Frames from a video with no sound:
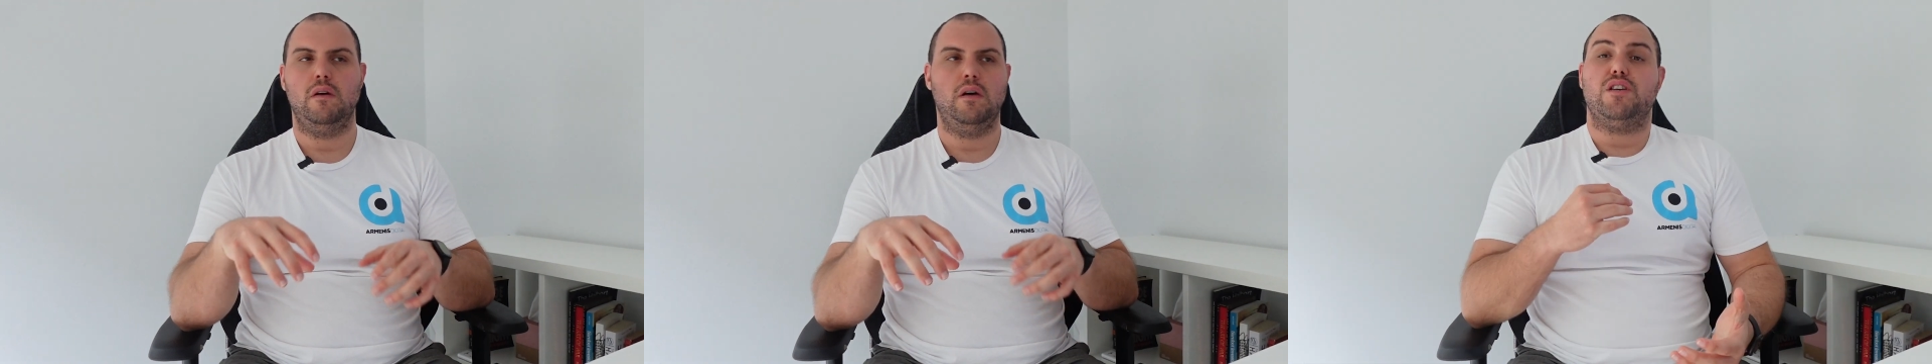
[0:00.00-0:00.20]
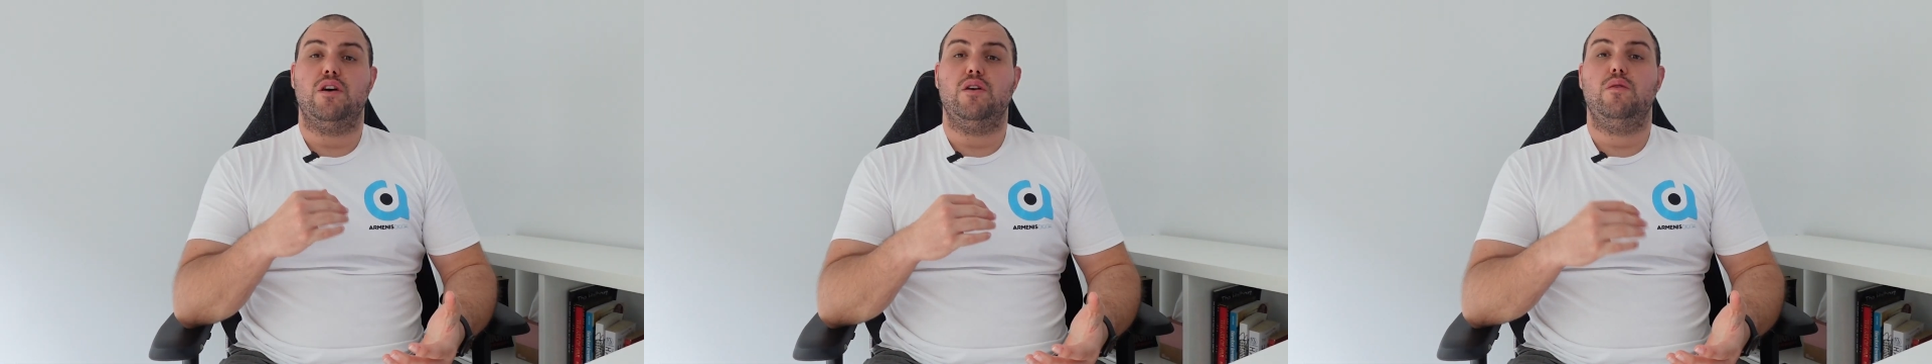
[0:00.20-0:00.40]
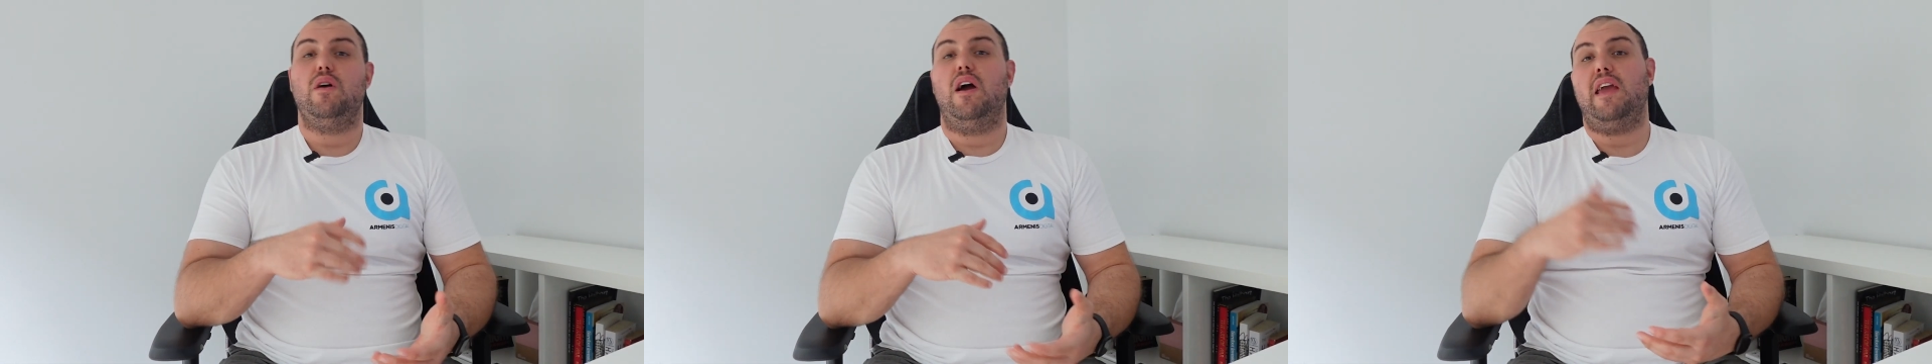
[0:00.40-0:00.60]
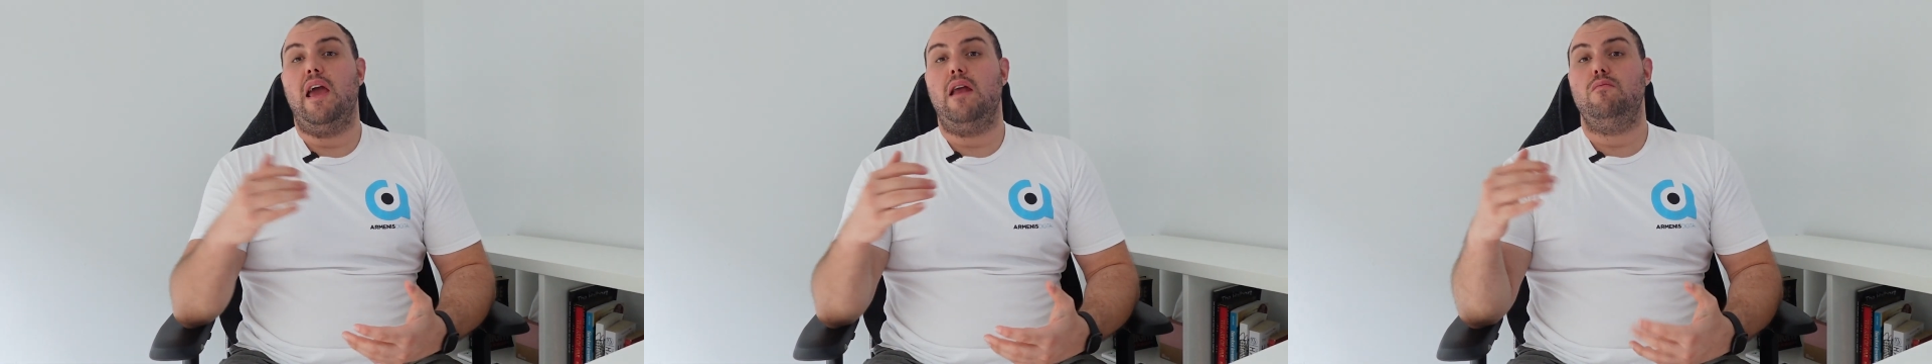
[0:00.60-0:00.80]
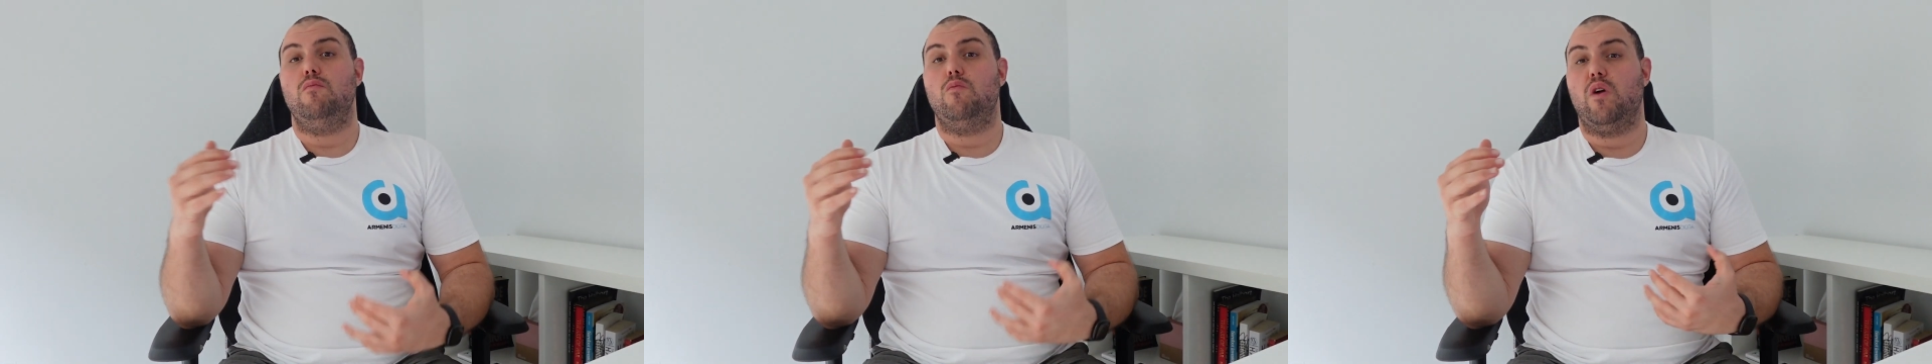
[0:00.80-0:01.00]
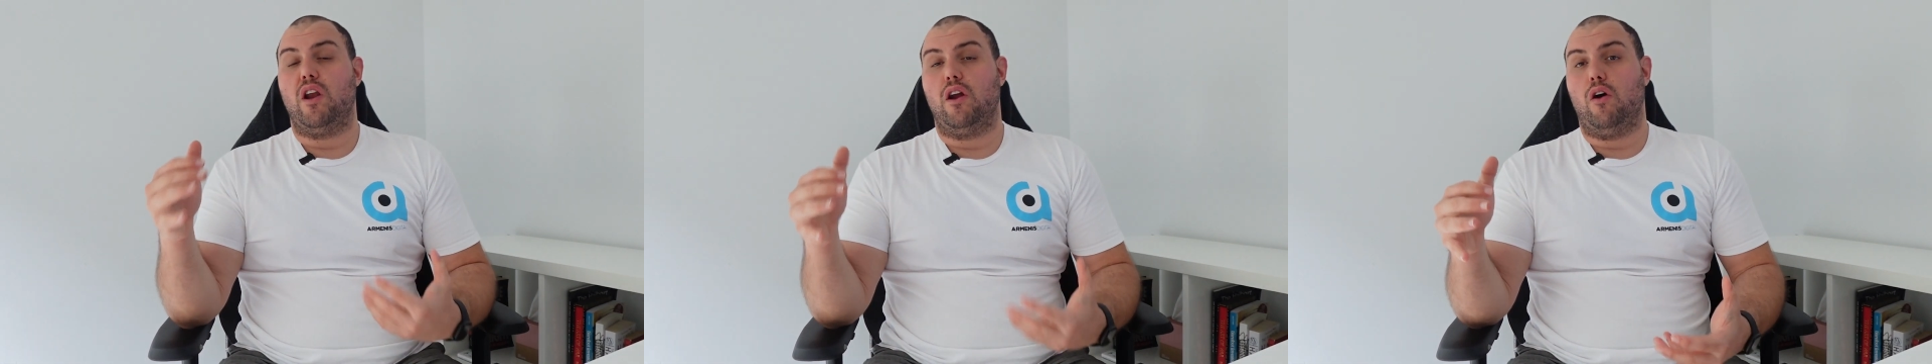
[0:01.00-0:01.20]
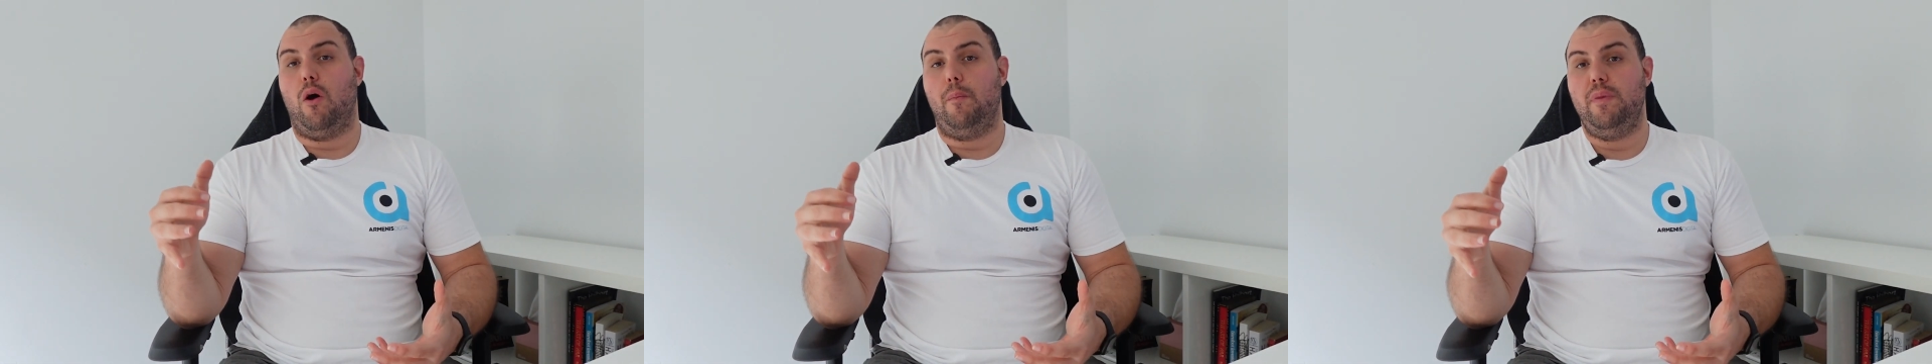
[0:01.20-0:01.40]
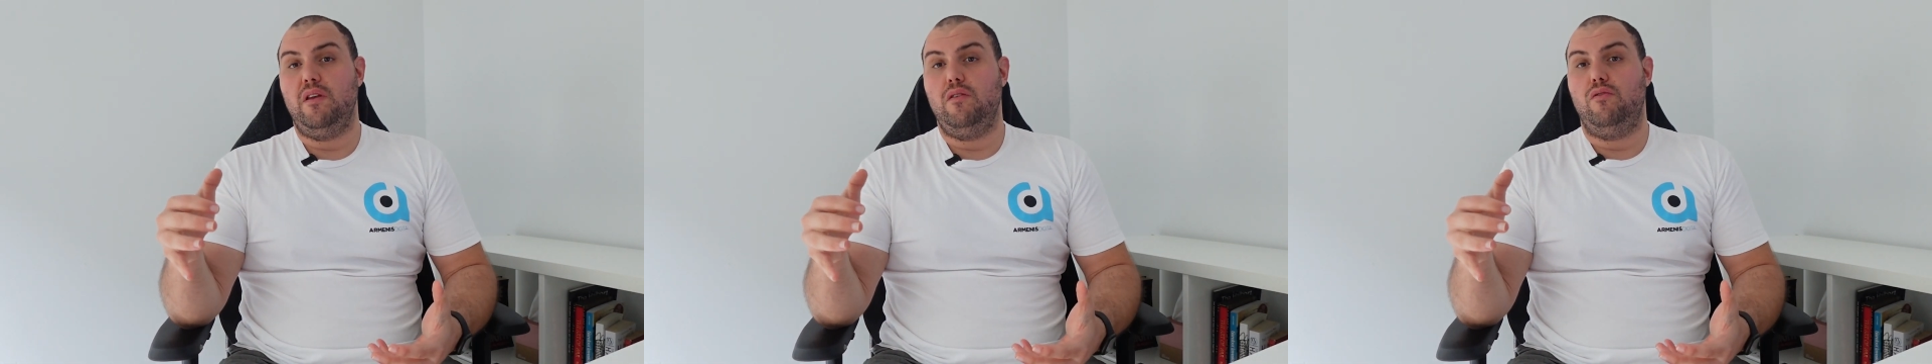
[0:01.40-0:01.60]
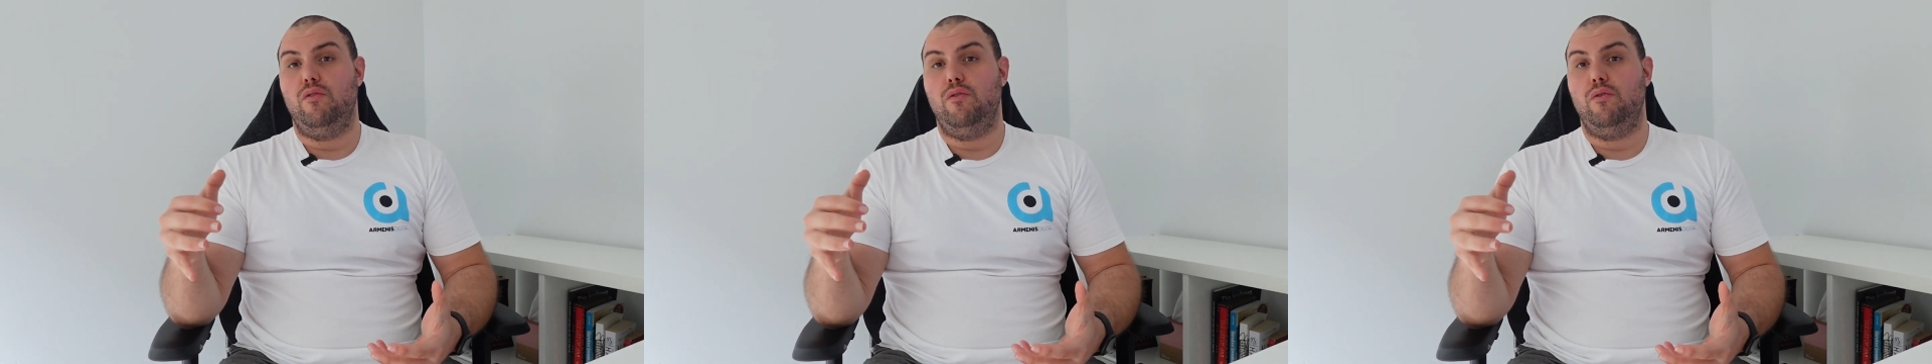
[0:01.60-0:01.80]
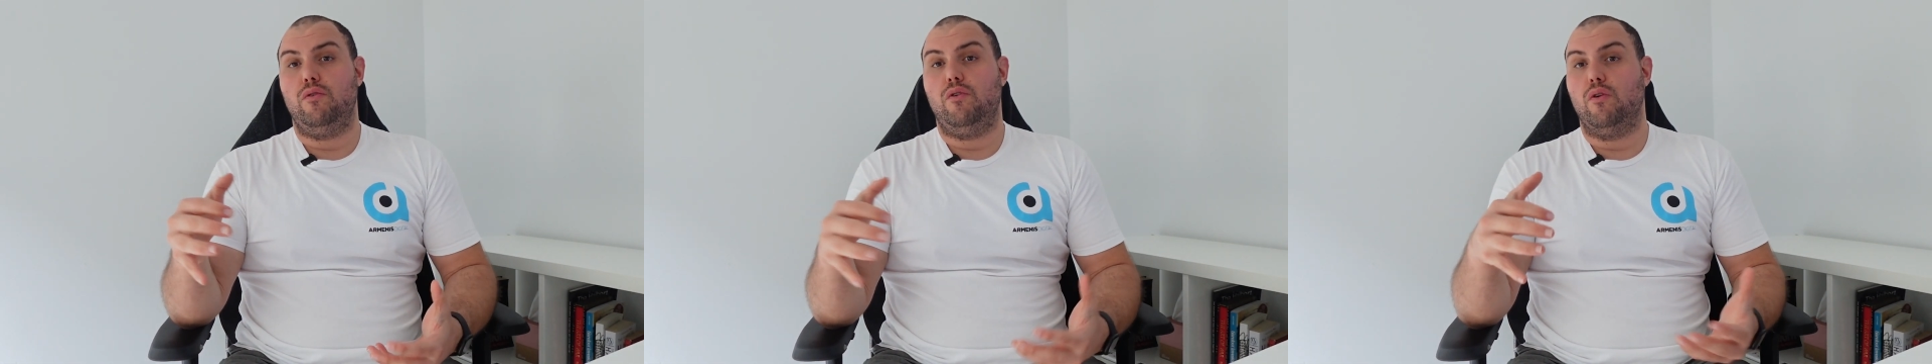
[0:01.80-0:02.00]
So again, we're going to hop
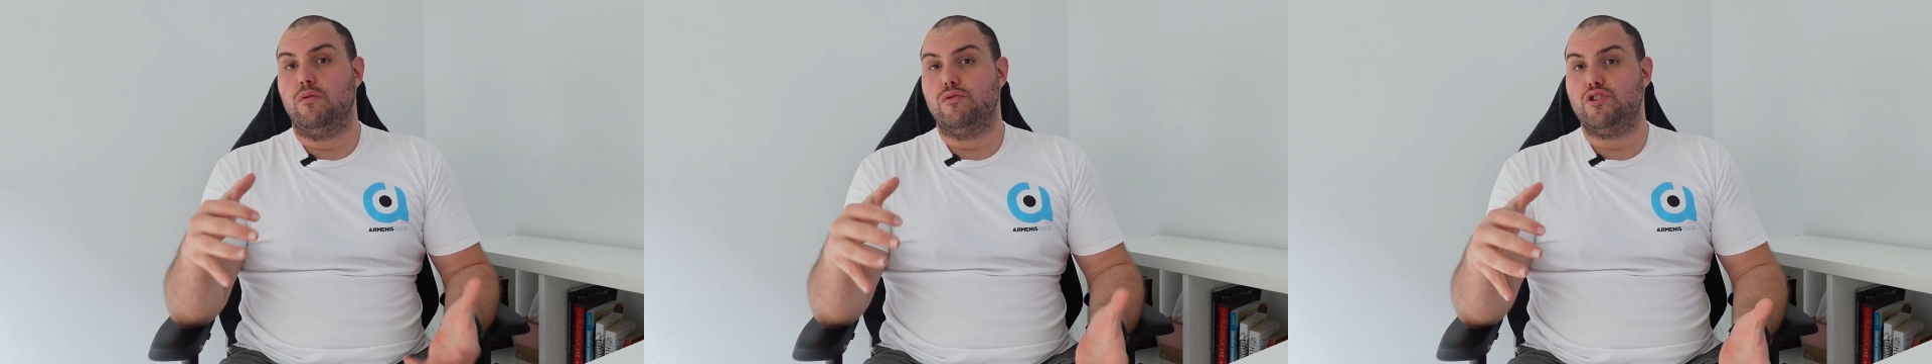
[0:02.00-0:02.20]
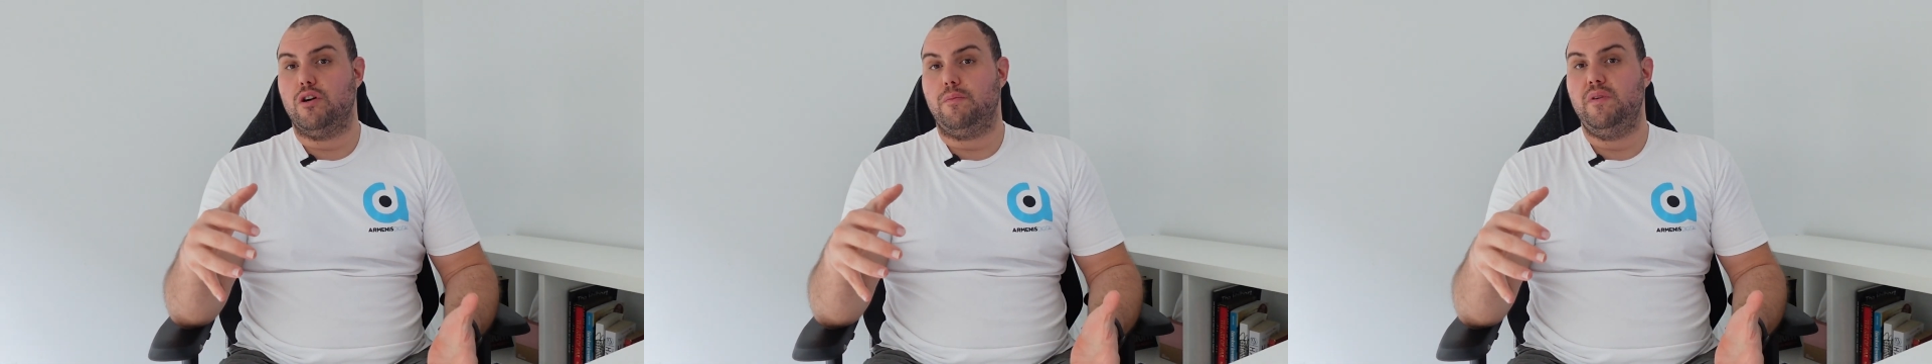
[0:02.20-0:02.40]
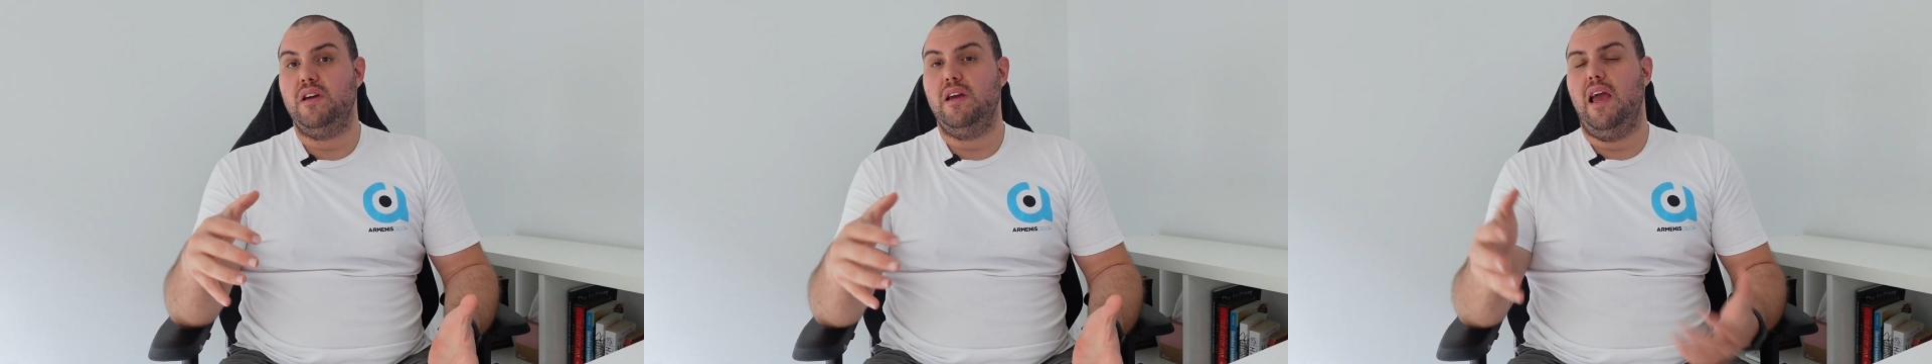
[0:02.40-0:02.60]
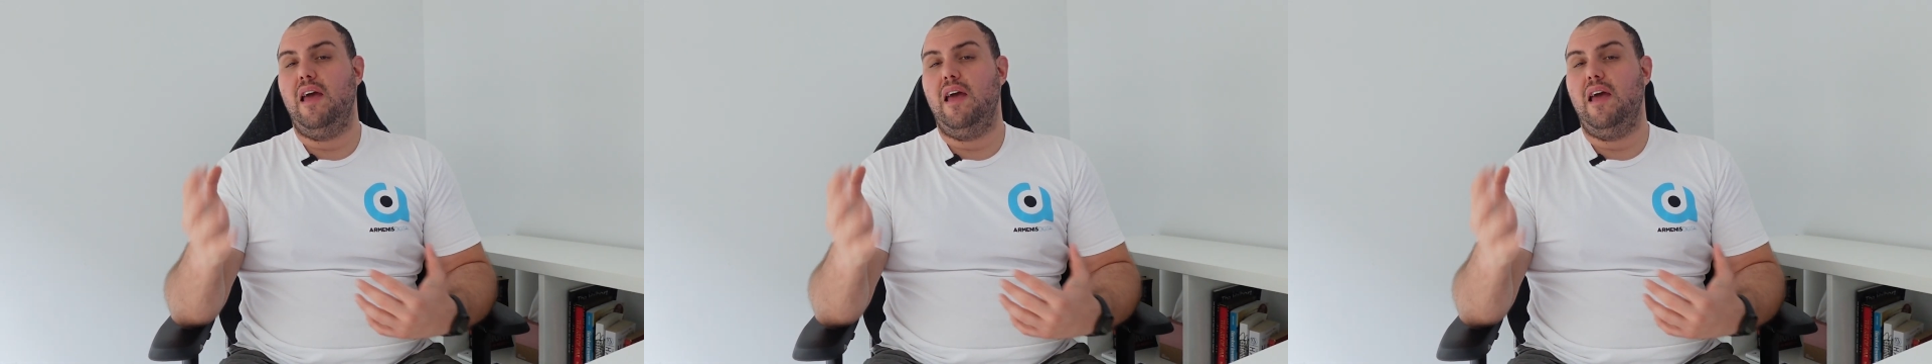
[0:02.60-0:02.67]
into Google Shopping